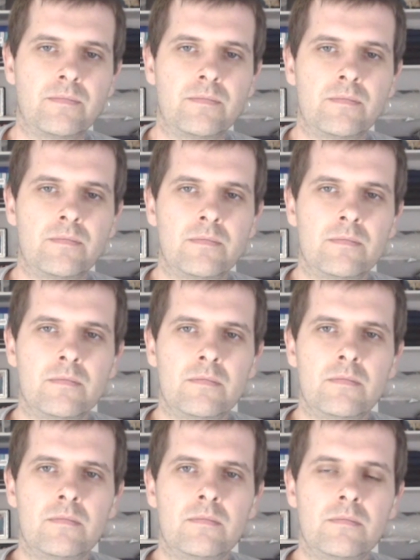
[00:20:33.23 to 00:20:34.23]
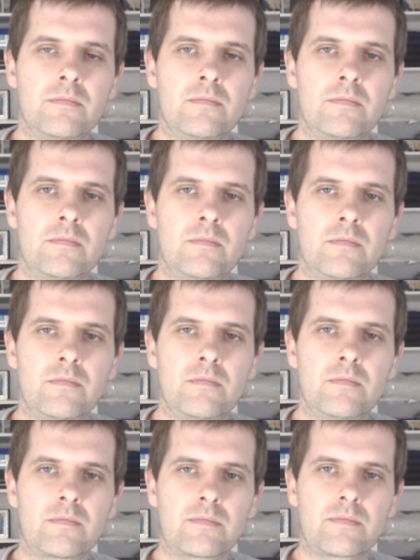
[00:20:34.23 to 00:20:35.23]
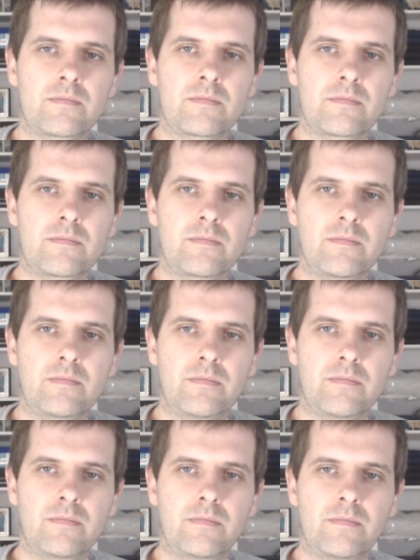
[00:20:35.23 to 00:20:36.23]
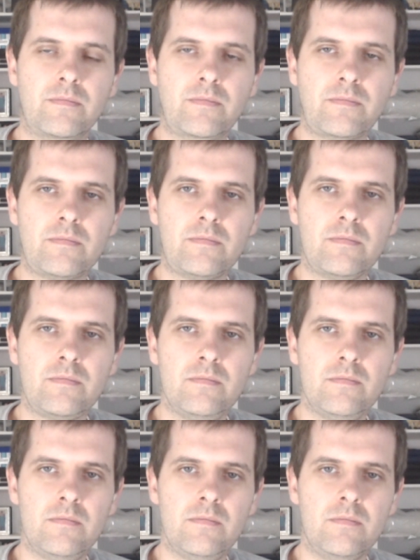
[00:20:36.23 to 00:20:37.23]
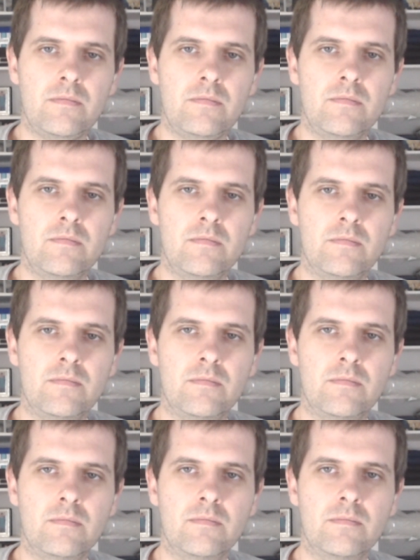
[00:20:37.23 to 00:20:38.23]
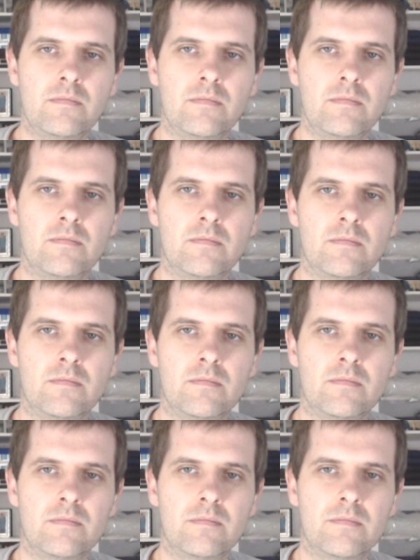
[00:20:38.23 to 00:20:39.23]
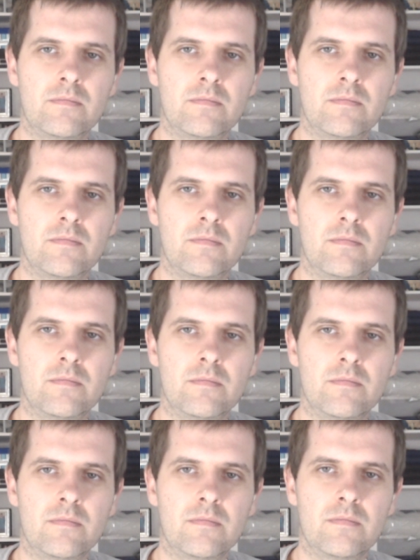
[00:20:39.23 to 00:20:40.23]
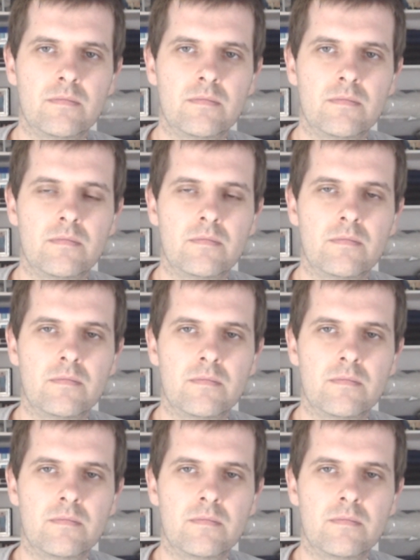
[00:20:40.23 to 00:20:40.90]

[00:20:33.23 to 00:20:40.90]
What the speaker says: [no speech]